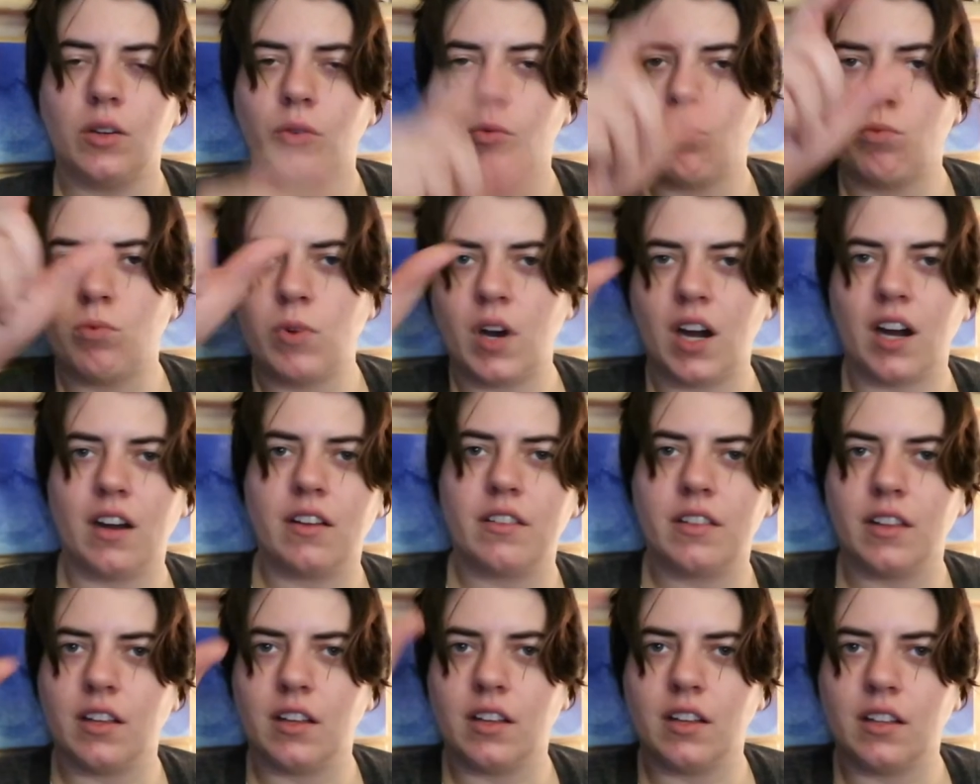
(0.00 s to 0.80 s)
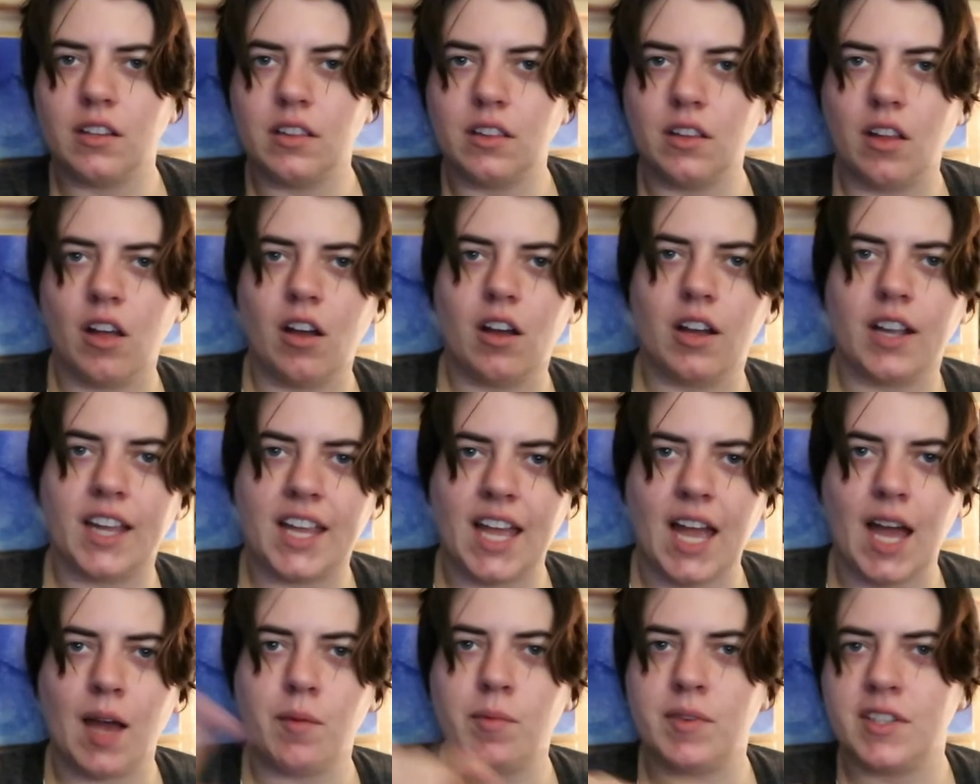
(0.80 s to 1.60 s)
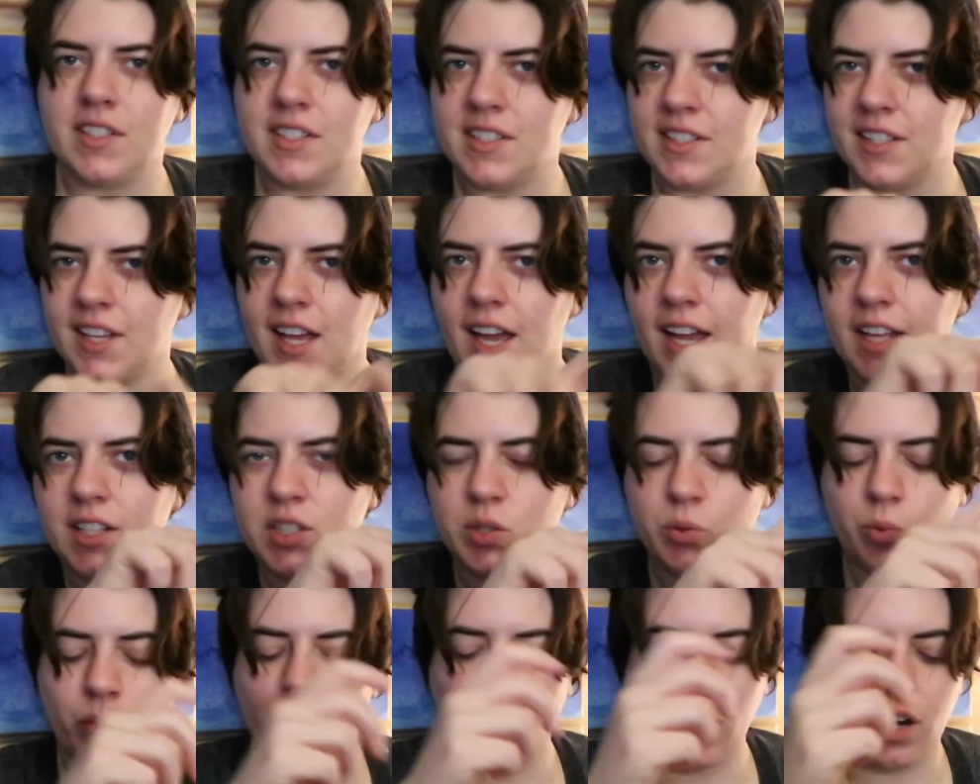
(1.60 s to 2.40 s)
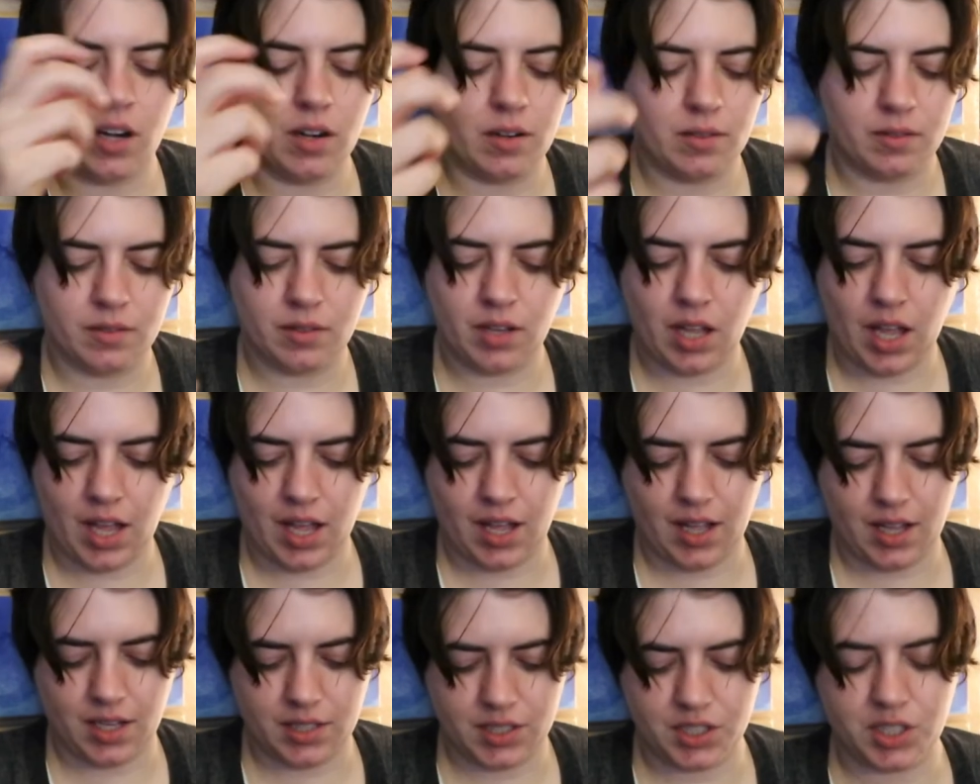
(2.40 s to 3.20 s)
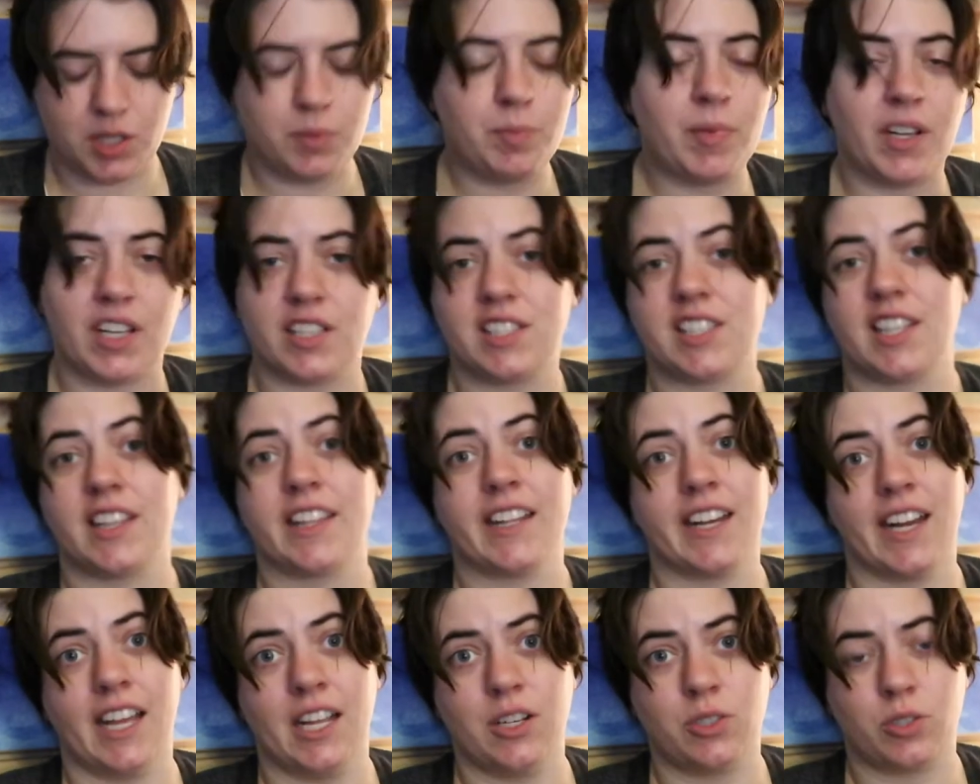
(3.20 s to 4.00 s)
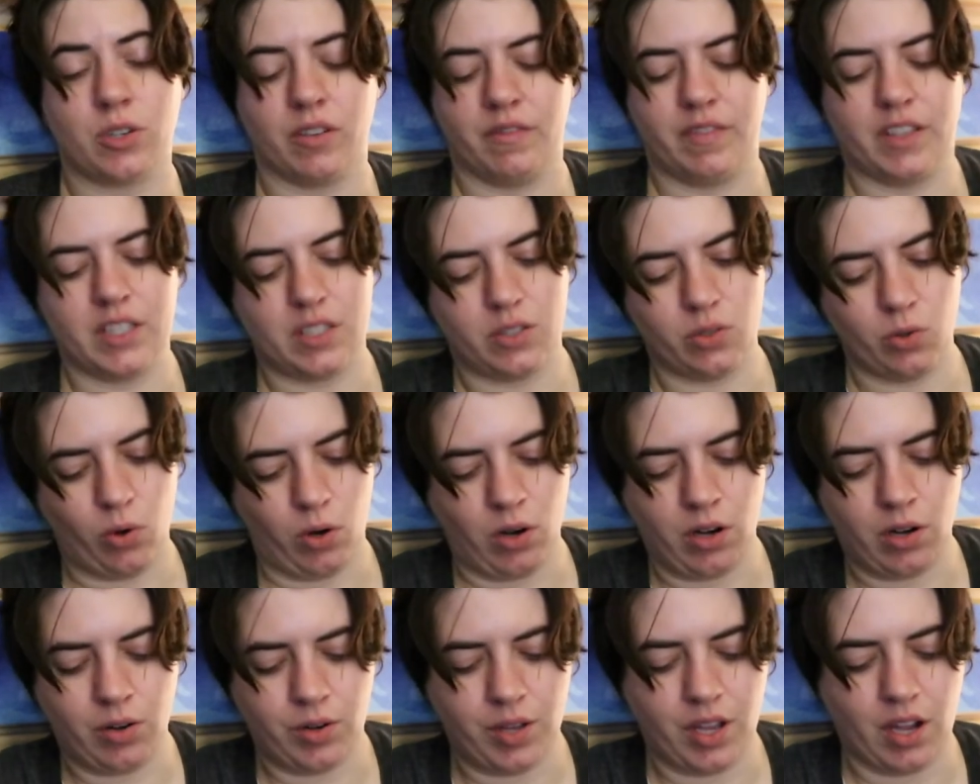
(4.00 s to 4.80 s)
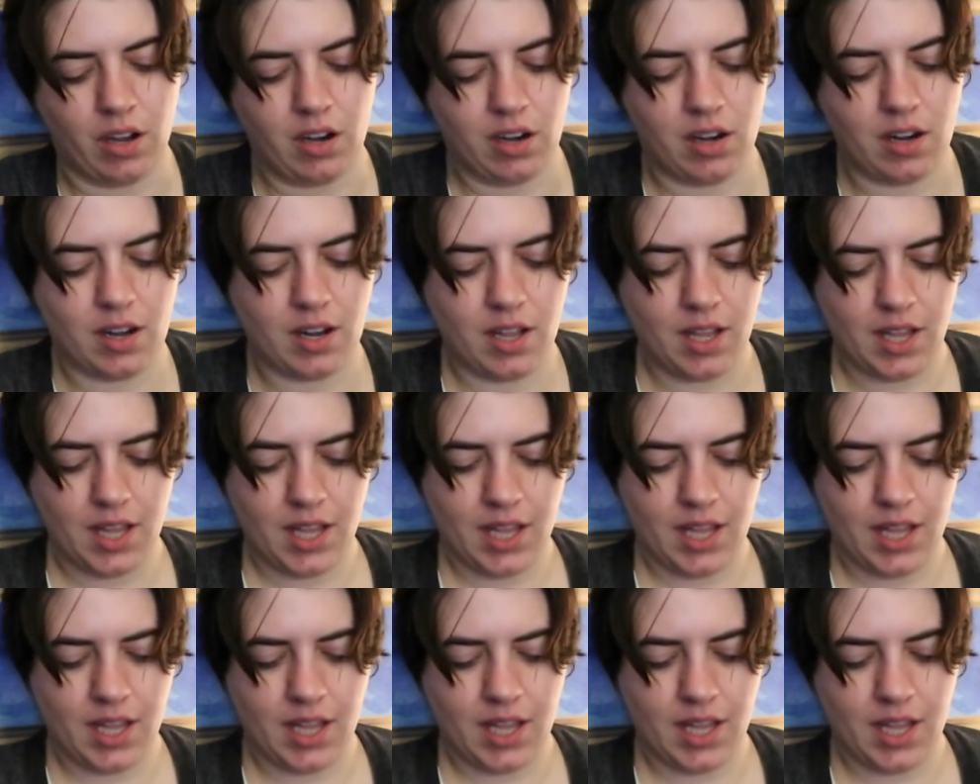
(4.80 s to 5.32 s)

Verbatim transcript: where the log cabin sides were uh, just because of the nature of this Noro yarn.